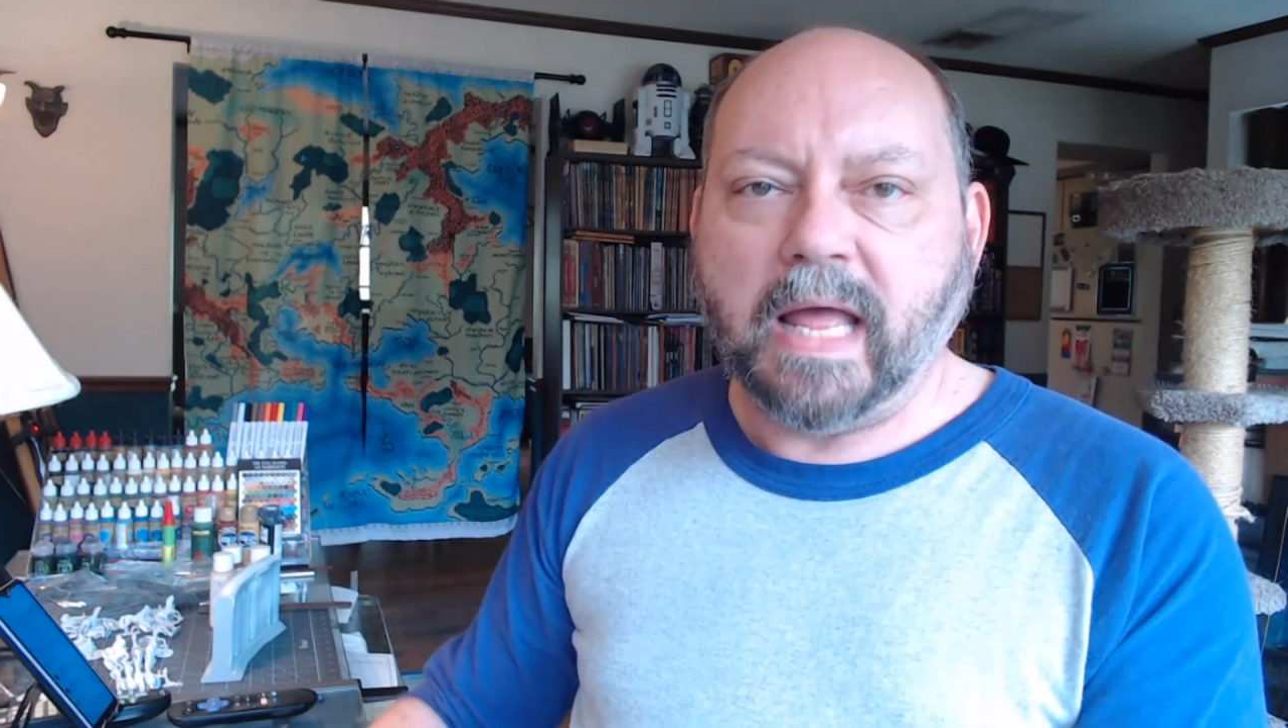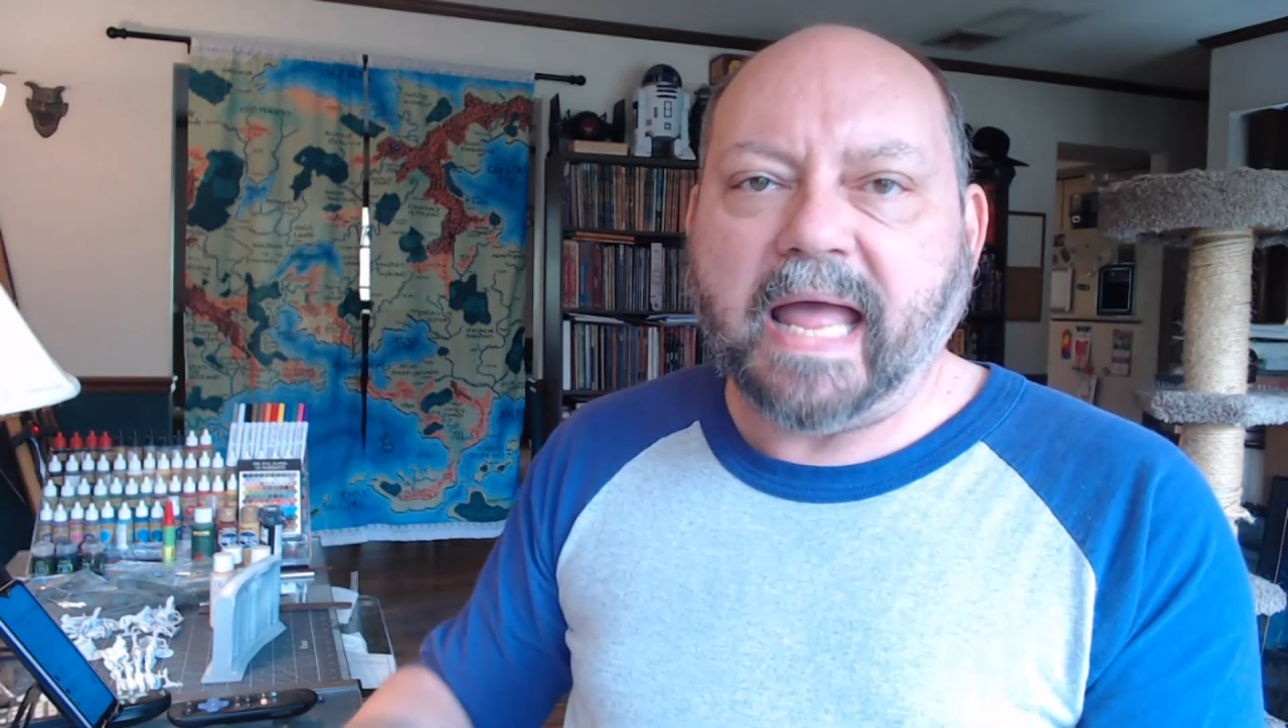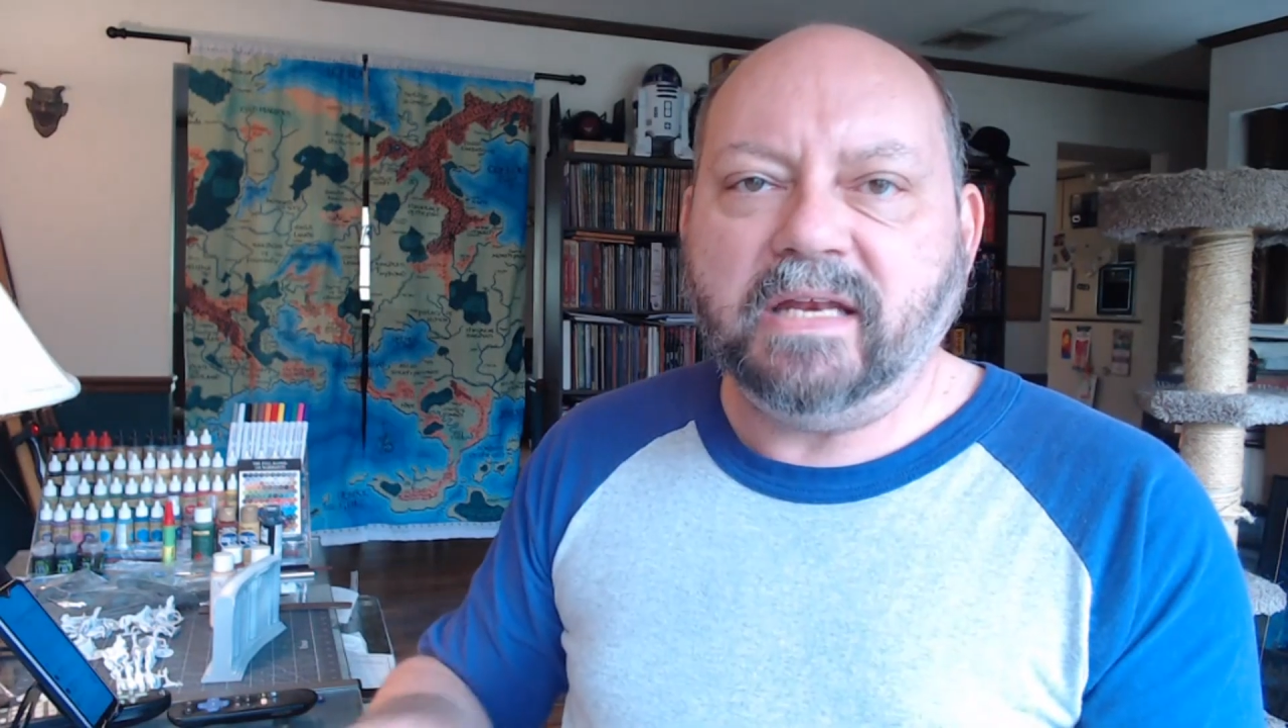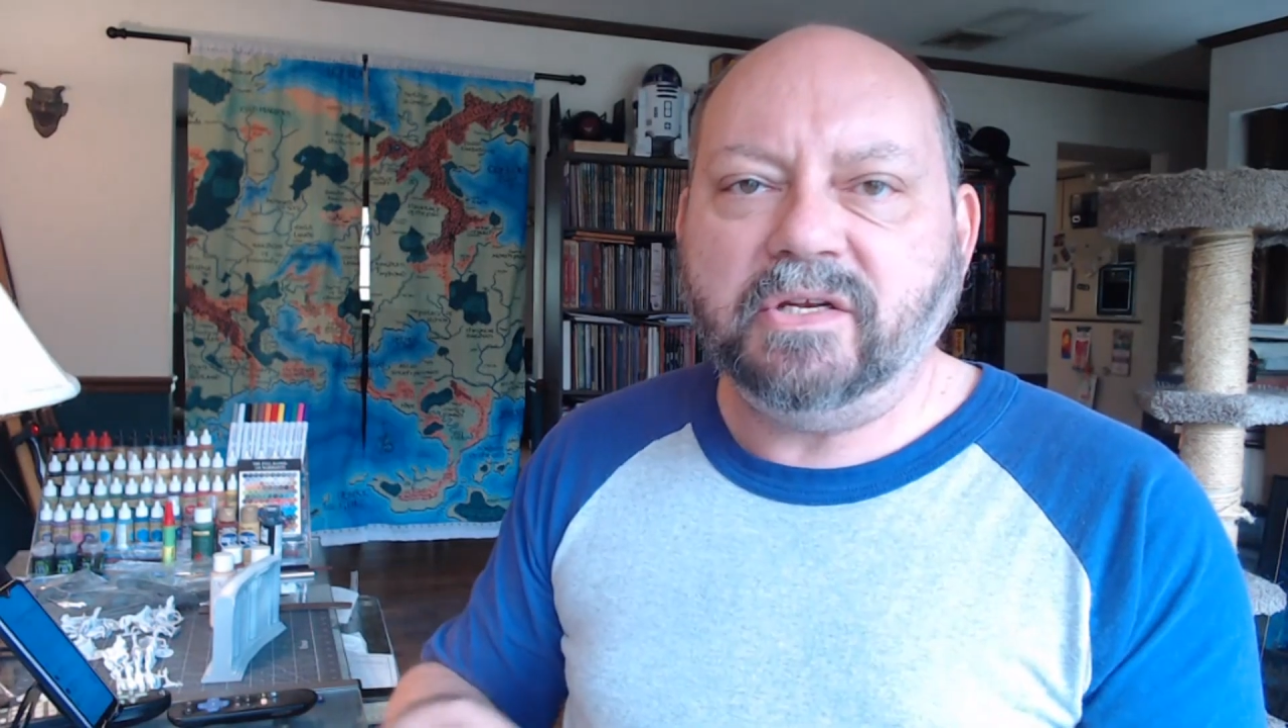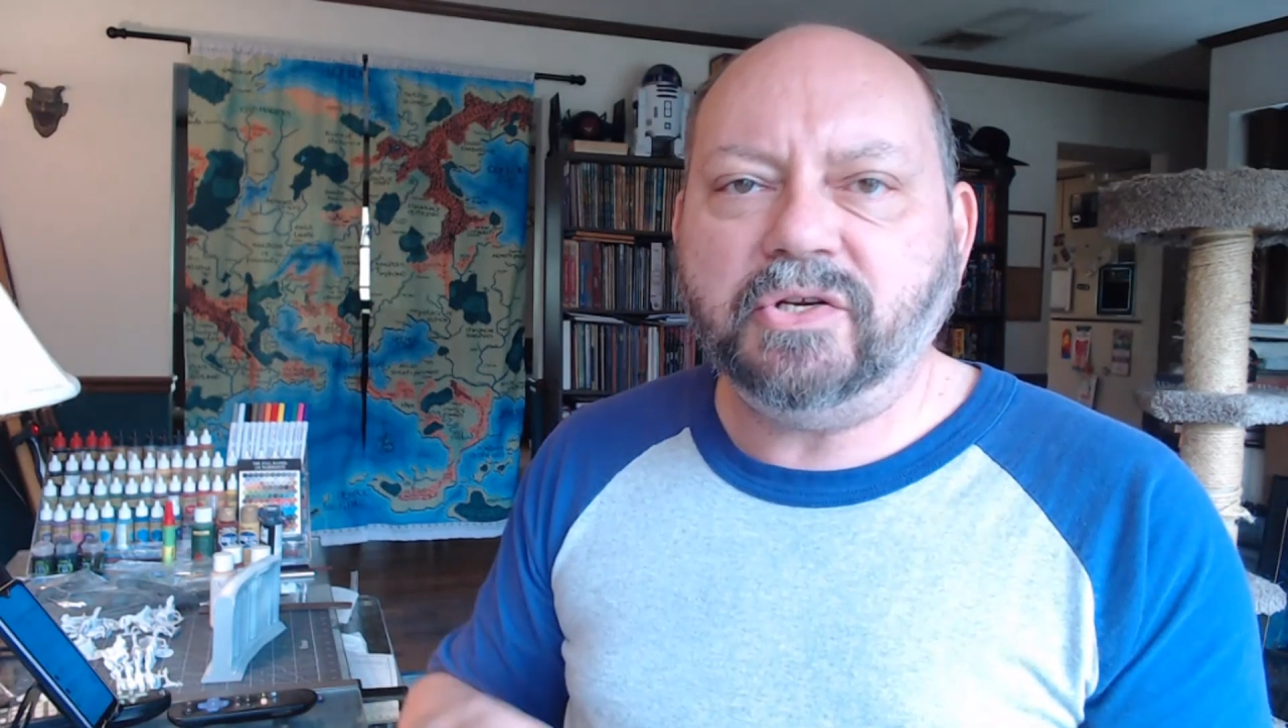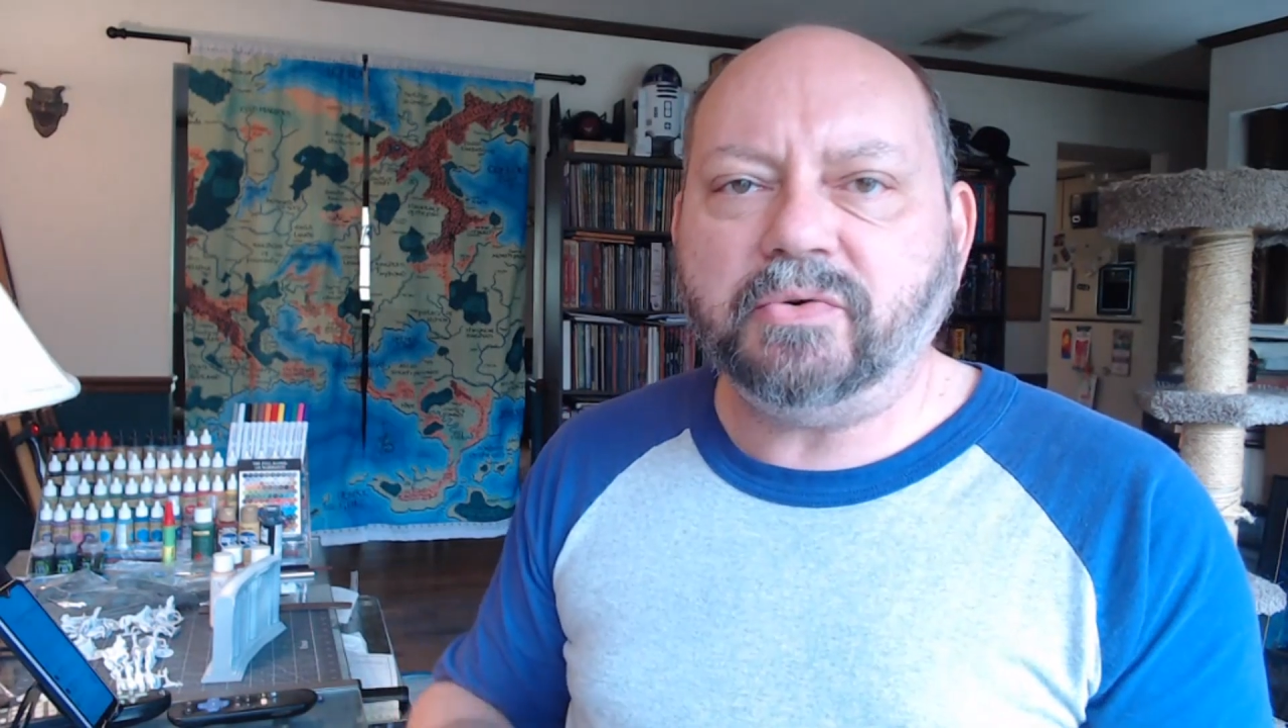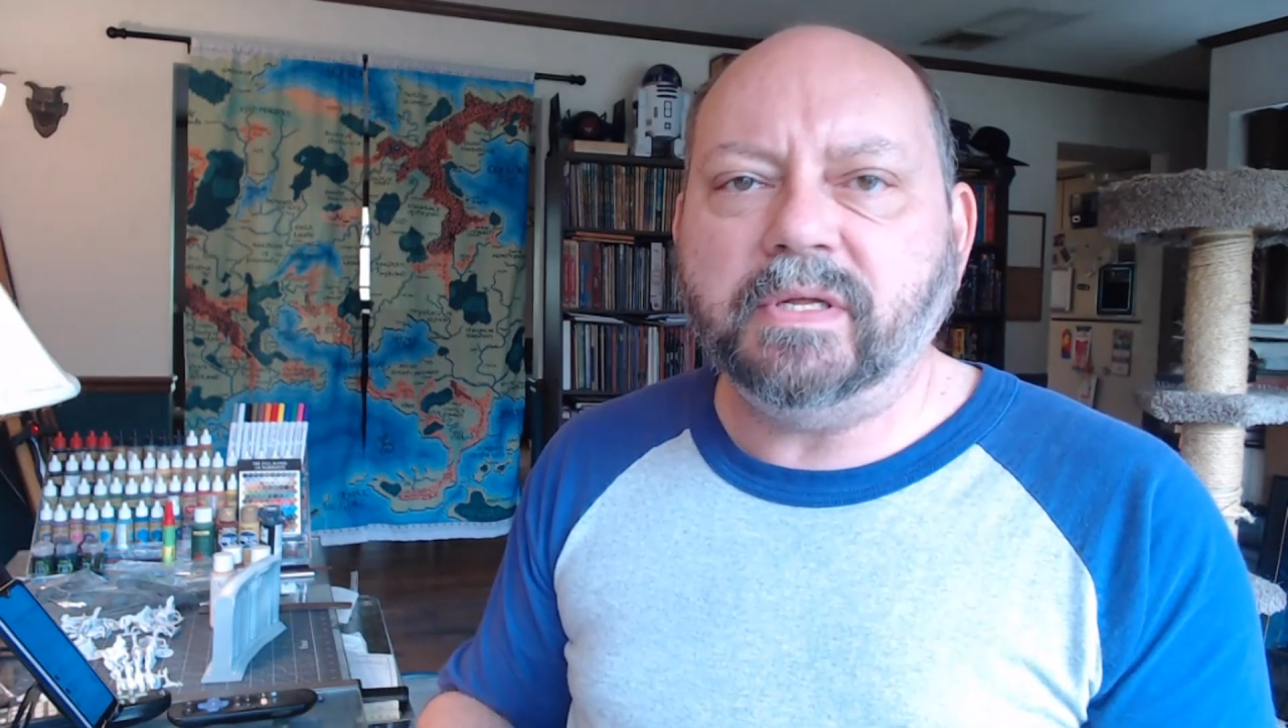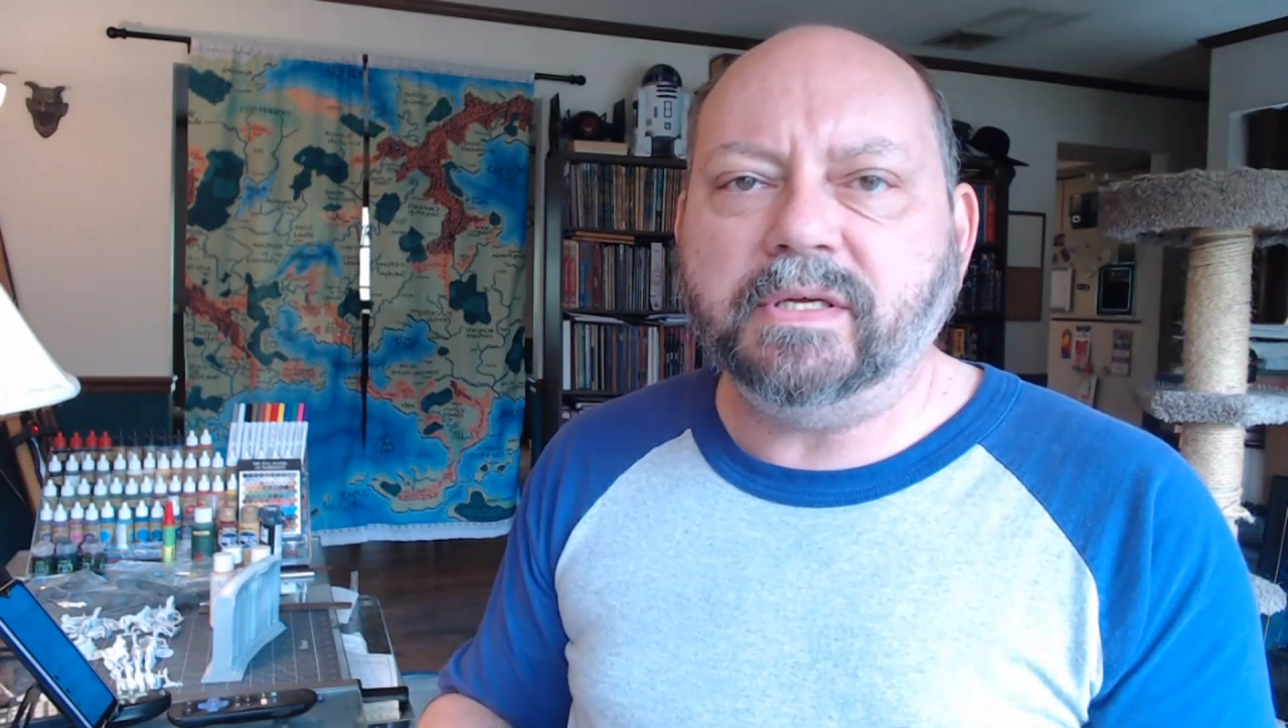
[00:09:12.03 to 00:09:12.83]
And during